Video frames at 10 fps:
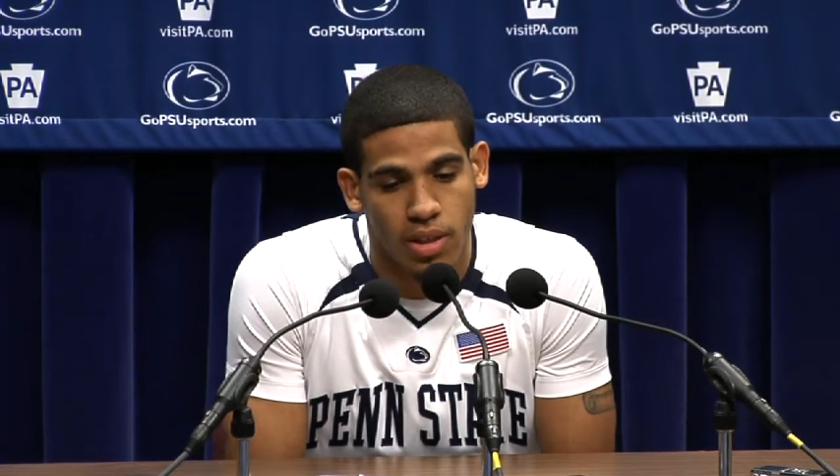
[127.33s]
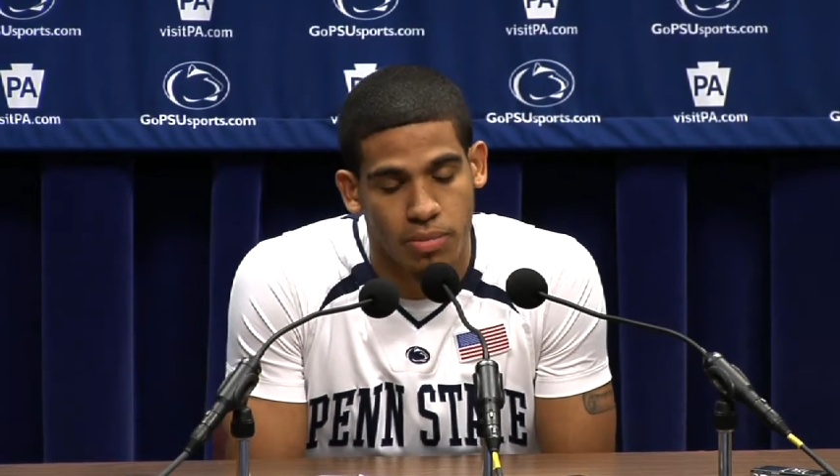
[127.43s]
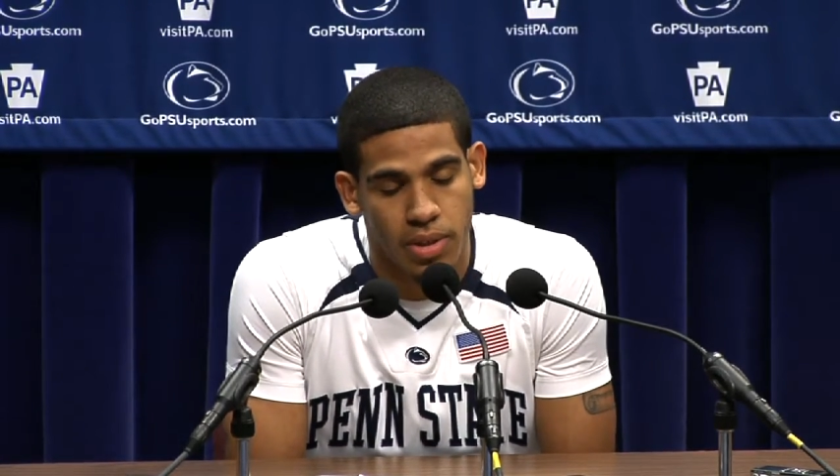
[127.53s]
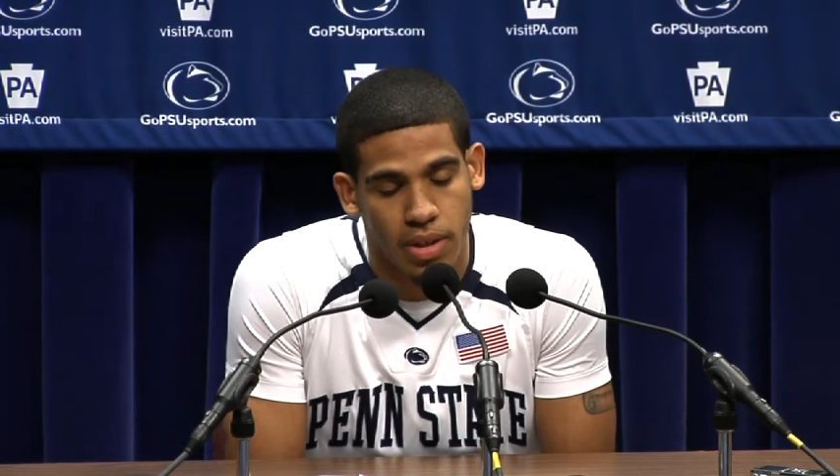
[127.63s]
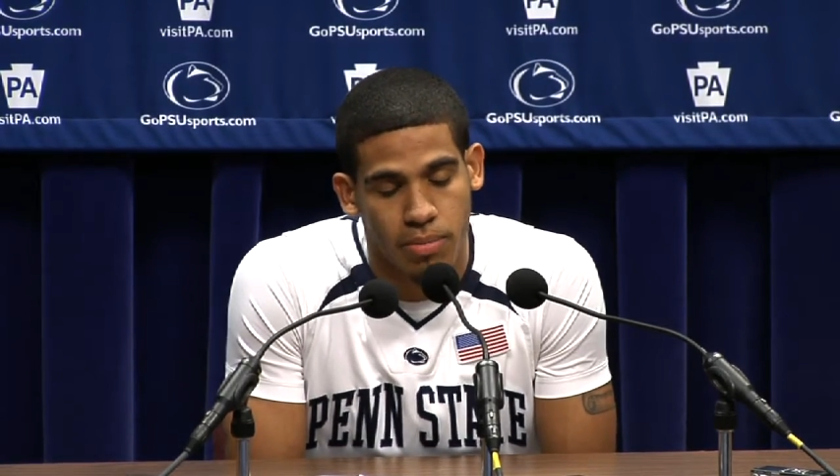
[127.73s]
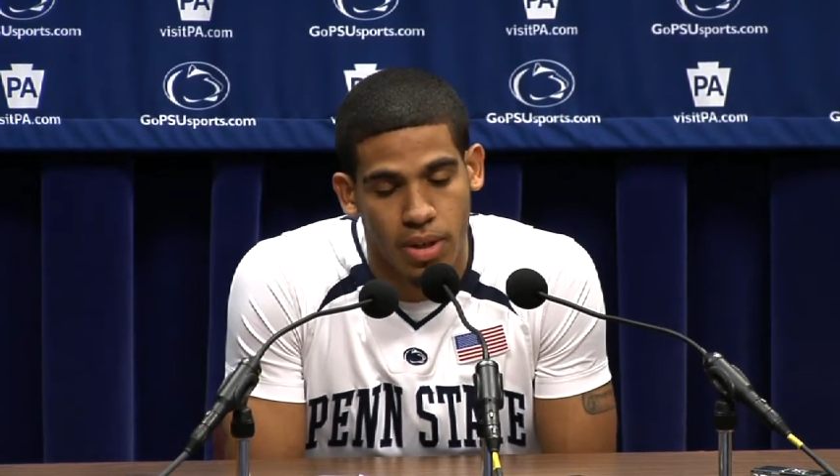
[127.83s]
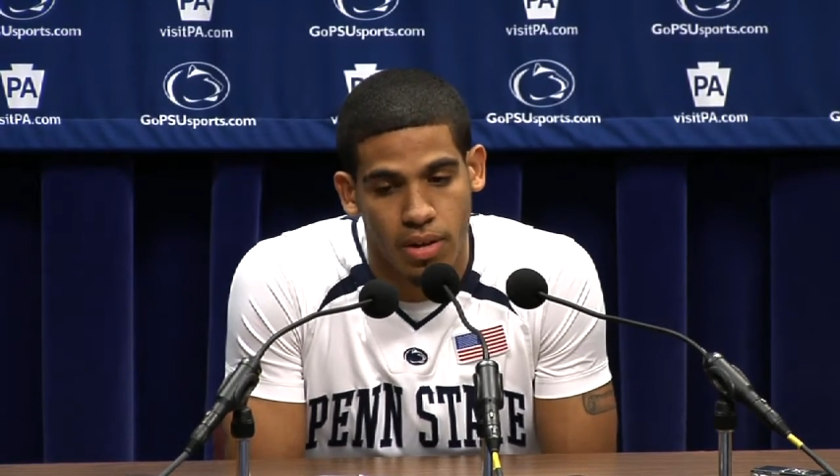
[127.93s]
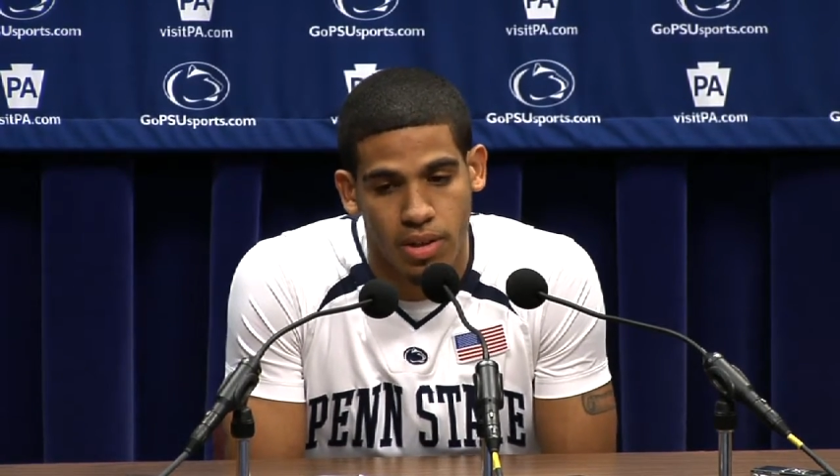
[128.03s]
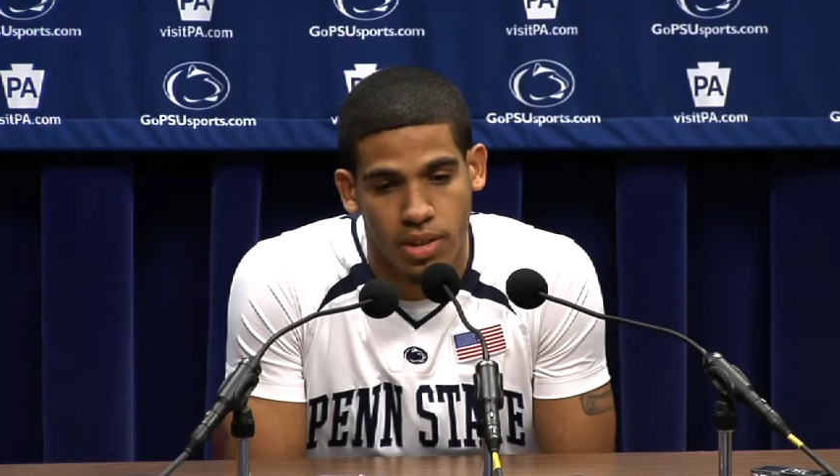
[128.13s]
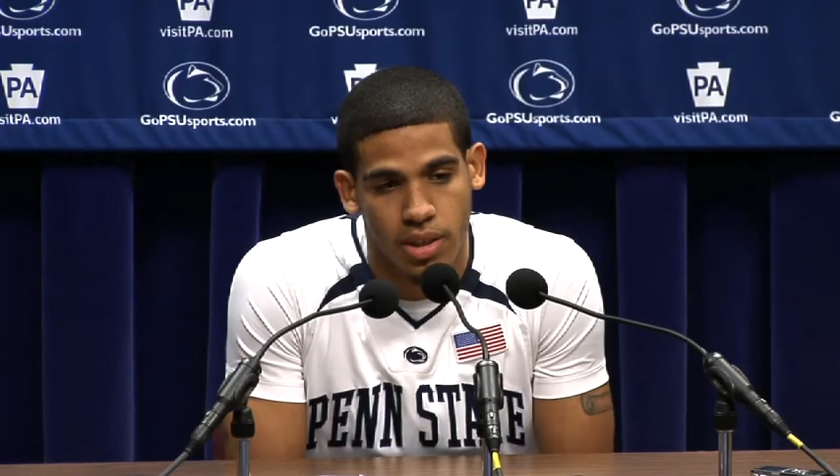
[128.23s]
and I've been getting
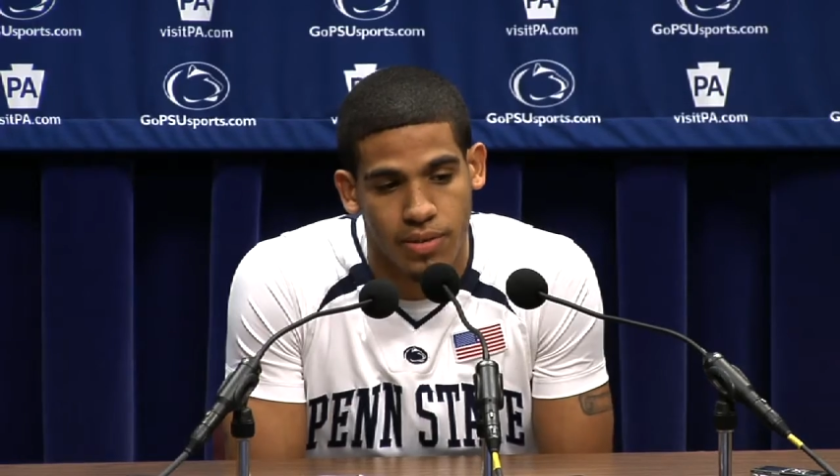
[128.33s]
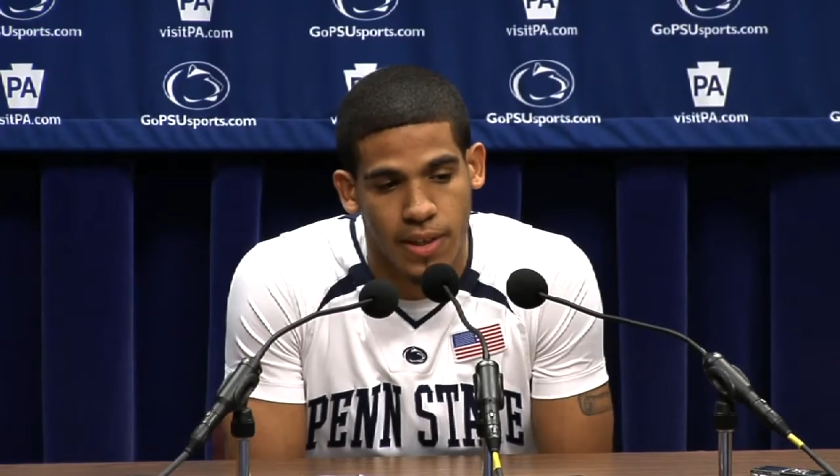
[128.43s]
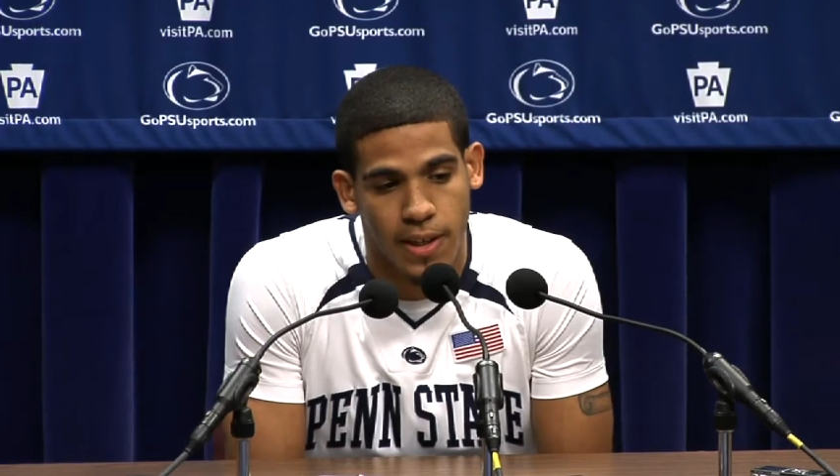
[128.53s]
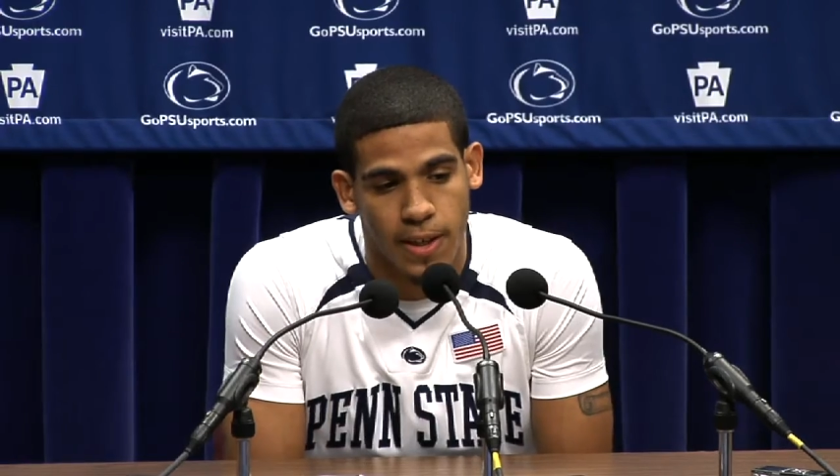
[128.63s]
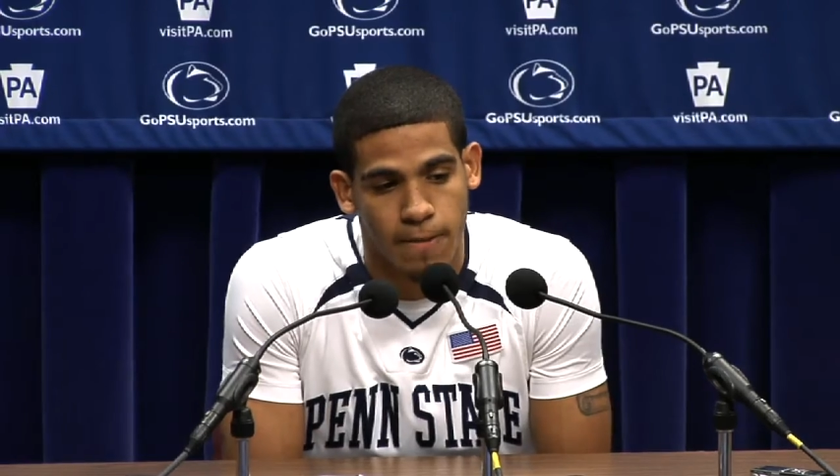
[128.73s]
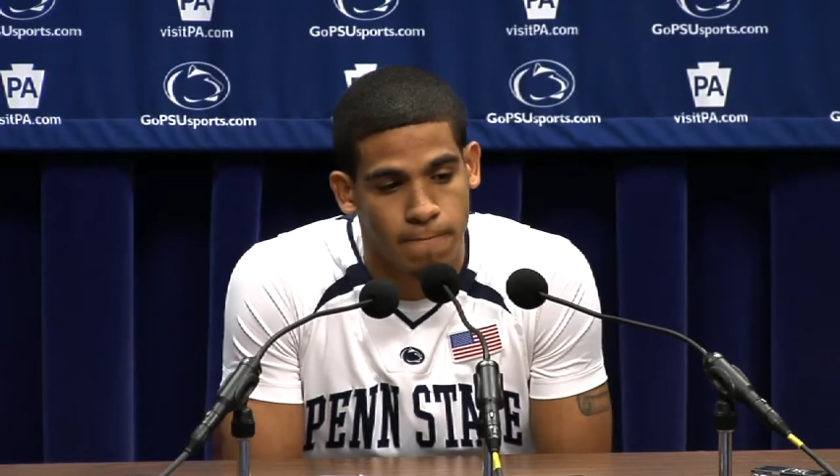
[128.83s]
better each and every day at it.